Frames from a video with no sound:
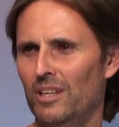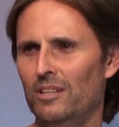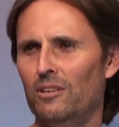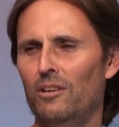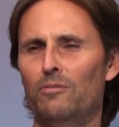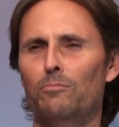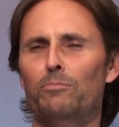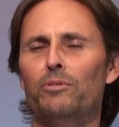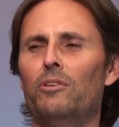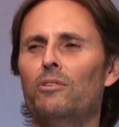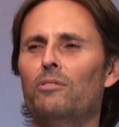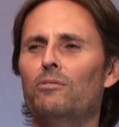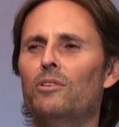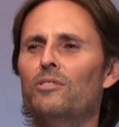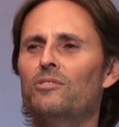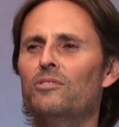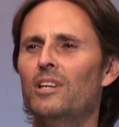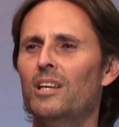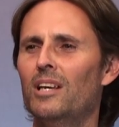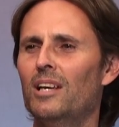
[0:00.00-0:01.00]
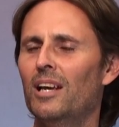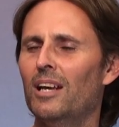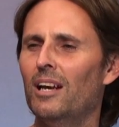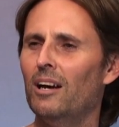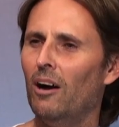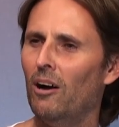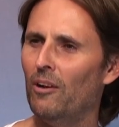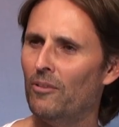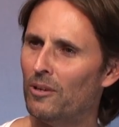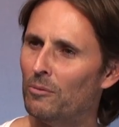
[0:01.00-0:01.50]
They don't progress
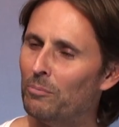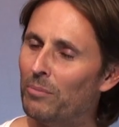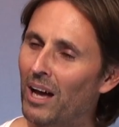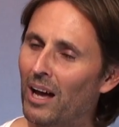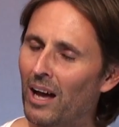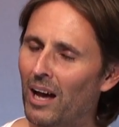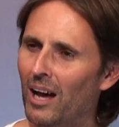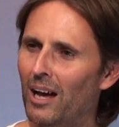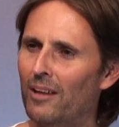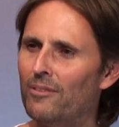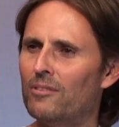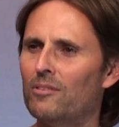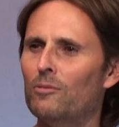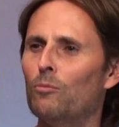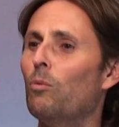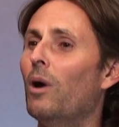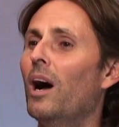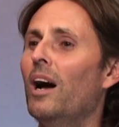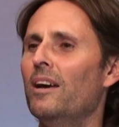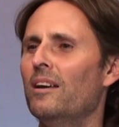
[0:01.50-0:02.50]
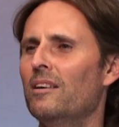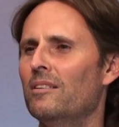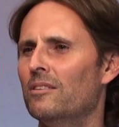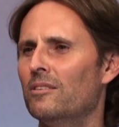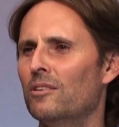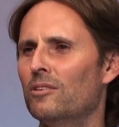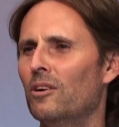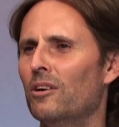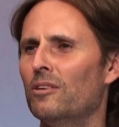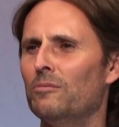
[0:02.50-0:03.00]
on the path, the way
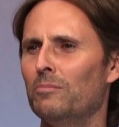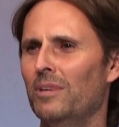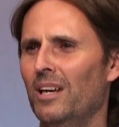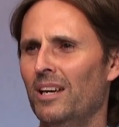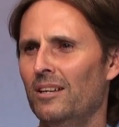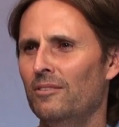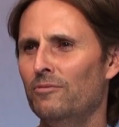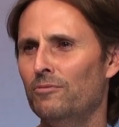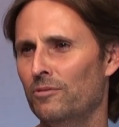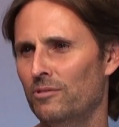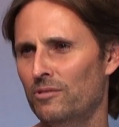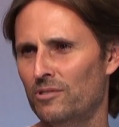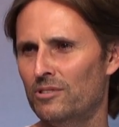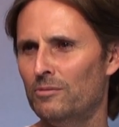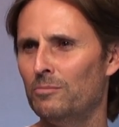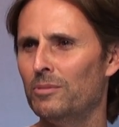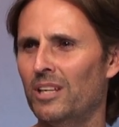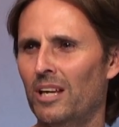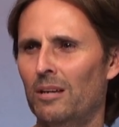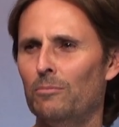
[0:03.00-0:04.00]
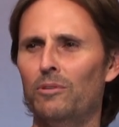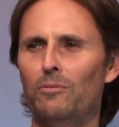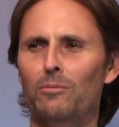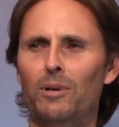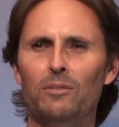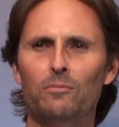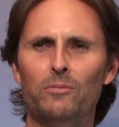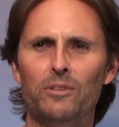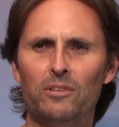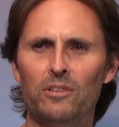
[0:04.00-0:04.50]
that God made for us to become at
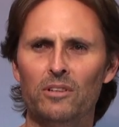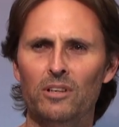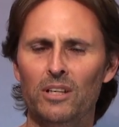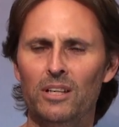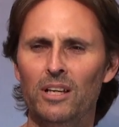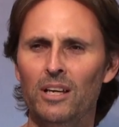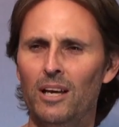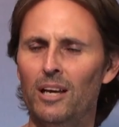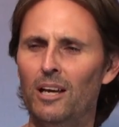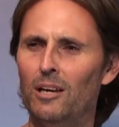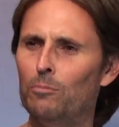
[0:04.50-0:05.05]
one with God,